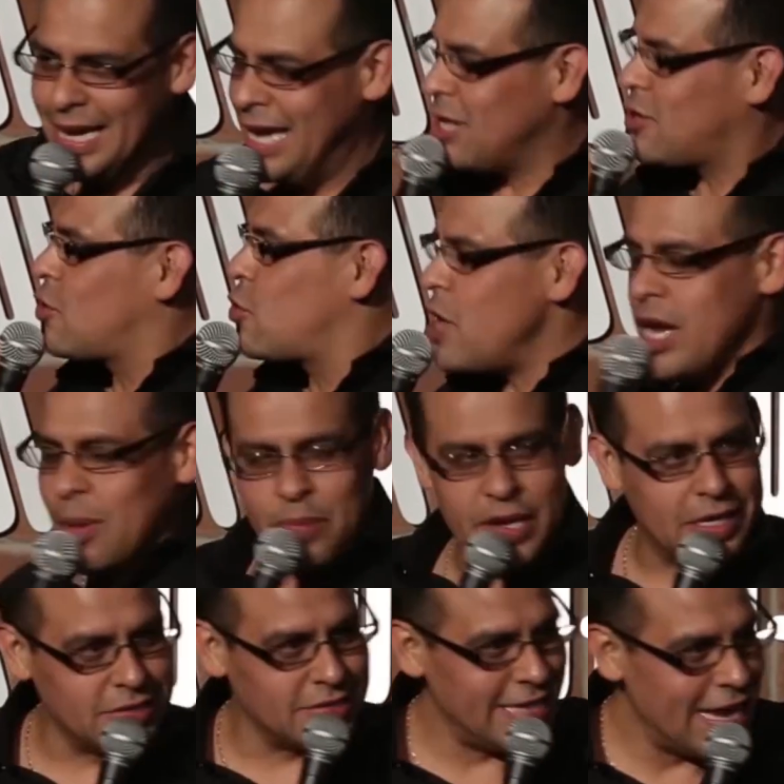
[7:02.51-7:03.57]
And it's great
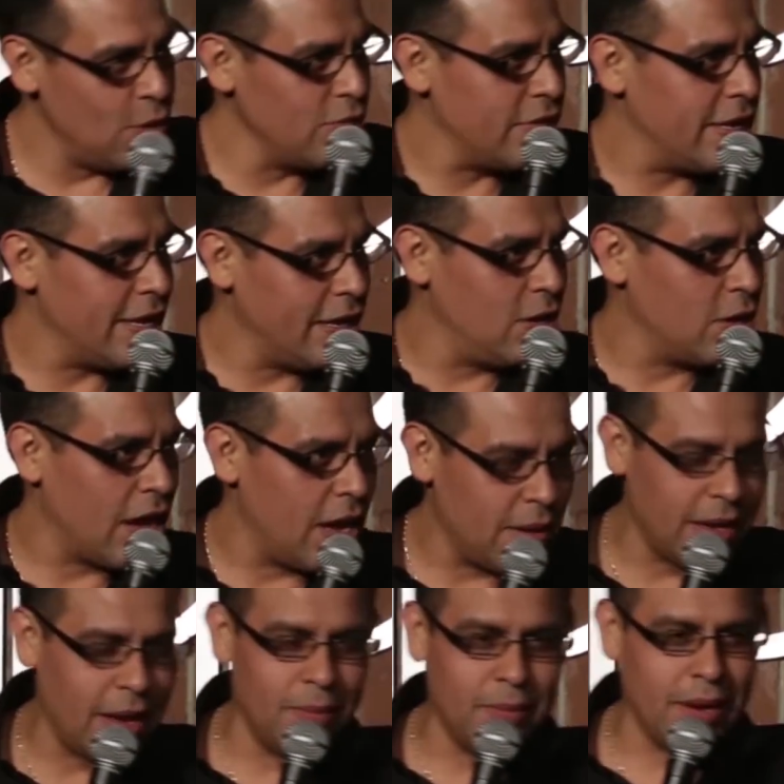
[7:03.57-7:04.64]
because now that, you know, look,
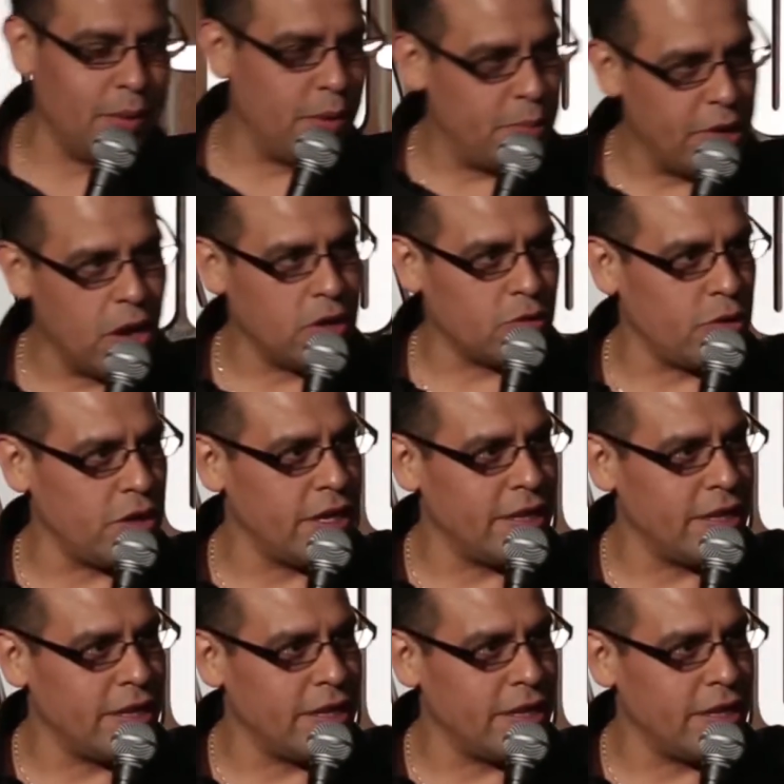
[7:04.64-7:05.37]
I'm going to be honest